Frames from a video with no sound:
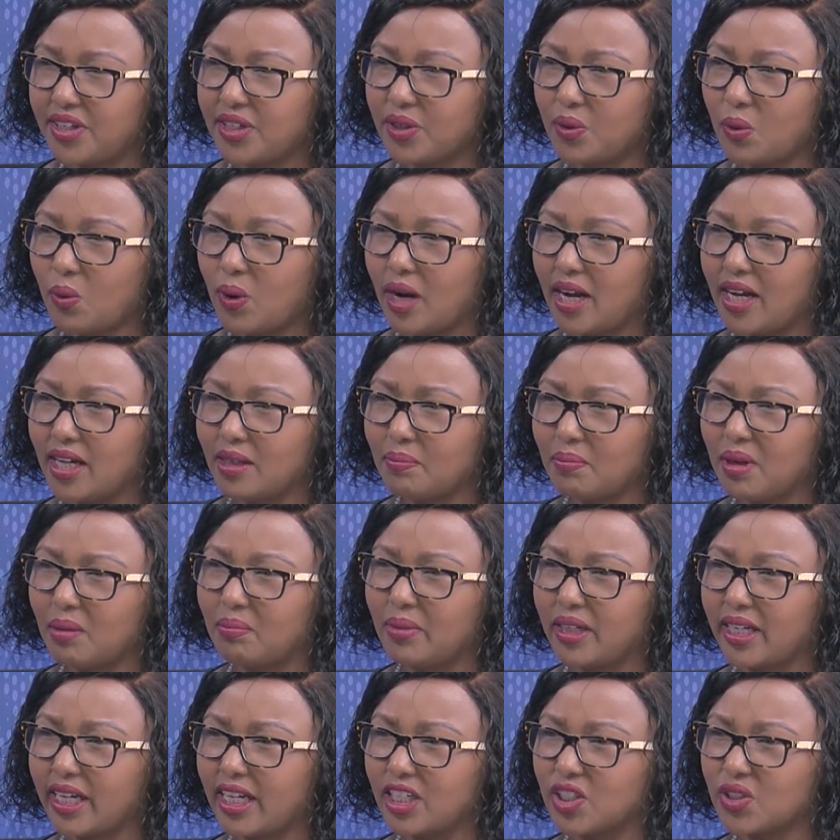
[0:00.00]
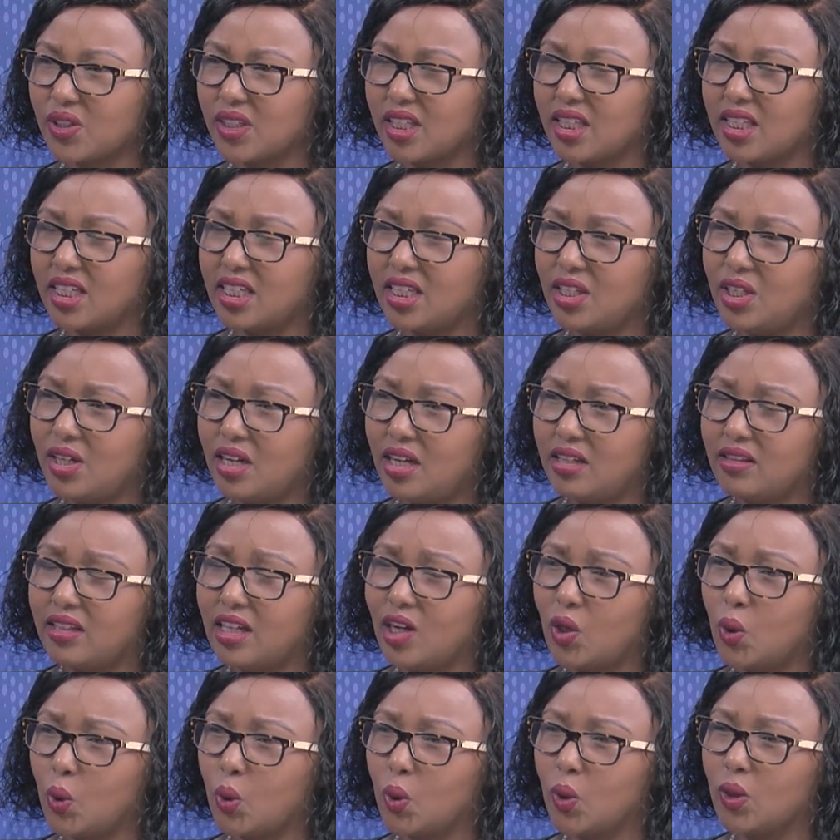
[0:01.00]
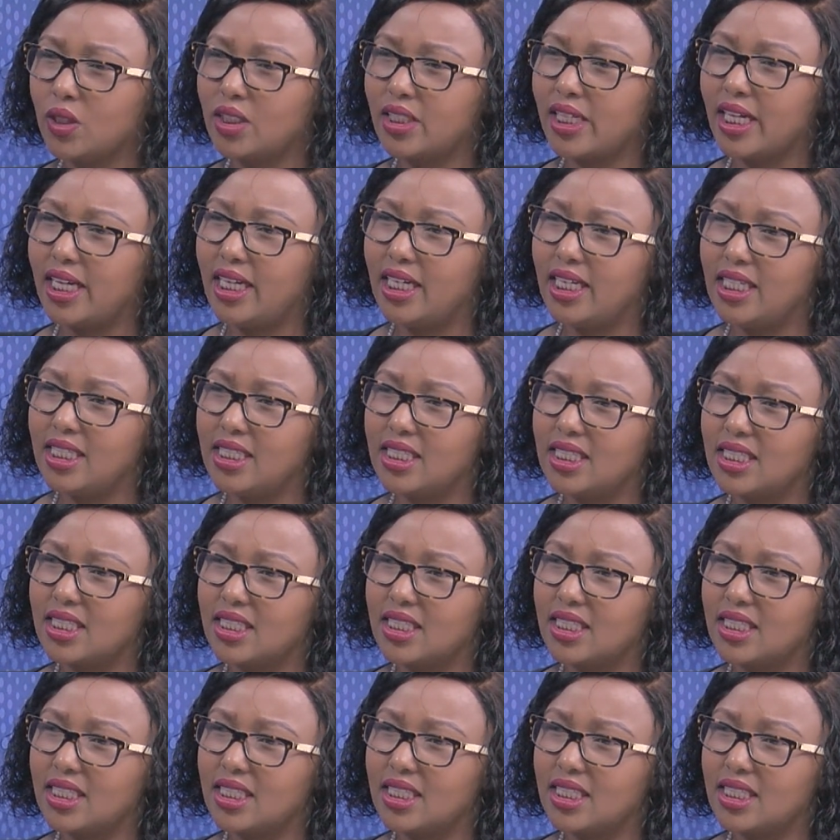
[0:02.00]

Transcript: quiet publication in the local dailies.